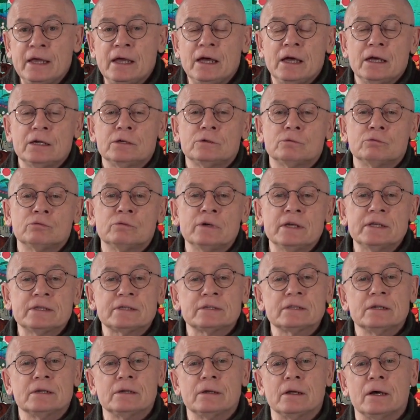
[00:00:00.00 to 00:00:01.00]
had
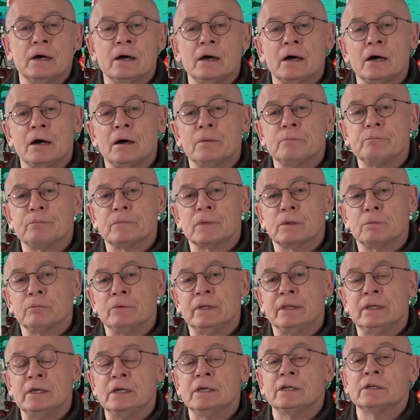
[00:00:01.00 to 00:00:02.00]
risen
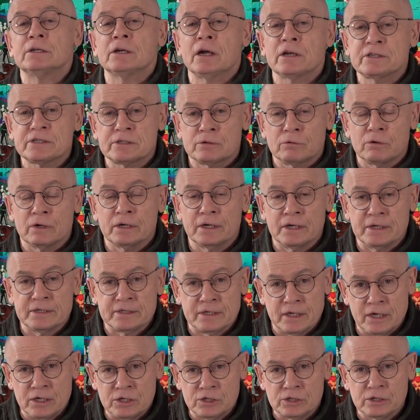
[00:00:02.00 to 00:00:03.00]
with the
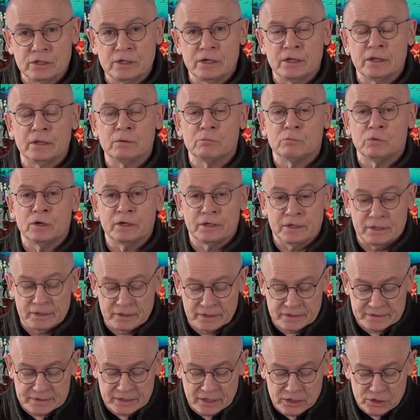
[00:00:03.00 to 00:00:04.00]
industrialization and the
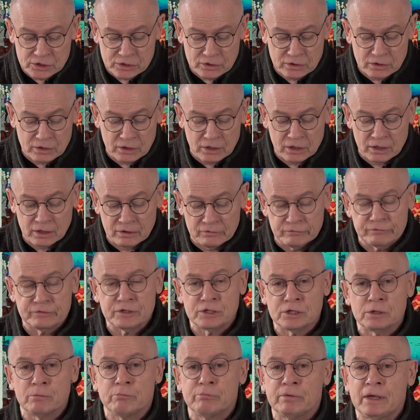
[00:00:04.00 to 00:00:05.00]
modernization of
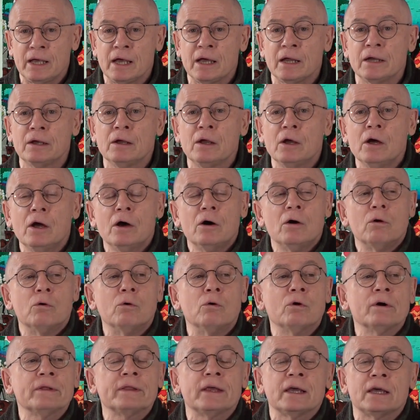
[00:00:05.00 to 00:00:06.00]
Japan,
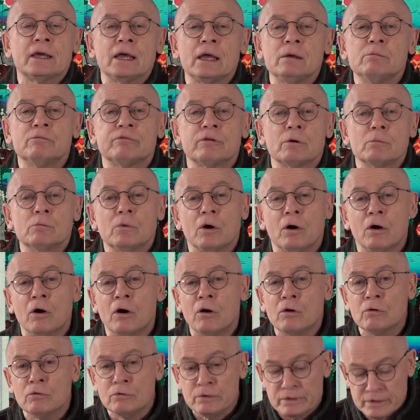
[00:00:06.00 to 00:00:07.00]
or they came from
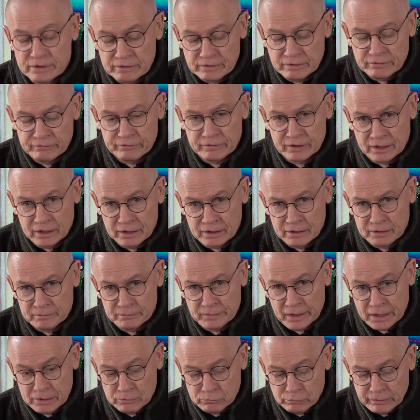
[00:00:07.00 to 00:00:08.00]
old
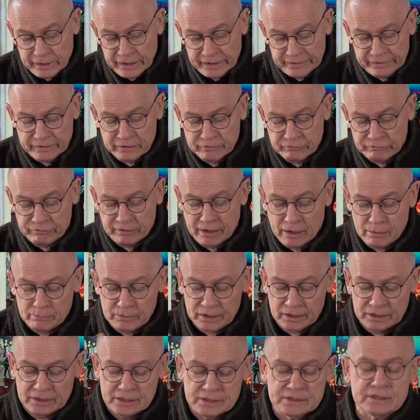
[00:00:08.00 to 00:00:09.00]
and wealthy
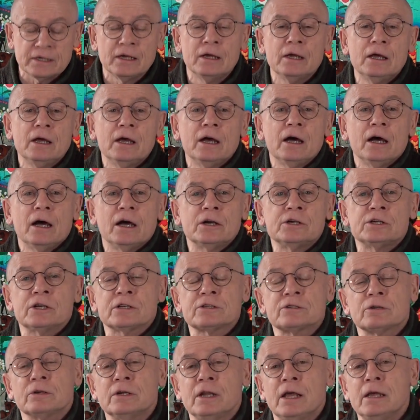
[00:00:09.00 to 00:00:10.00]
families.
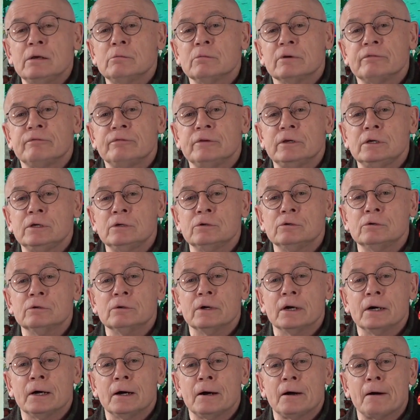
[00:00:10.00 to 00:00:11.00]
Just to name a few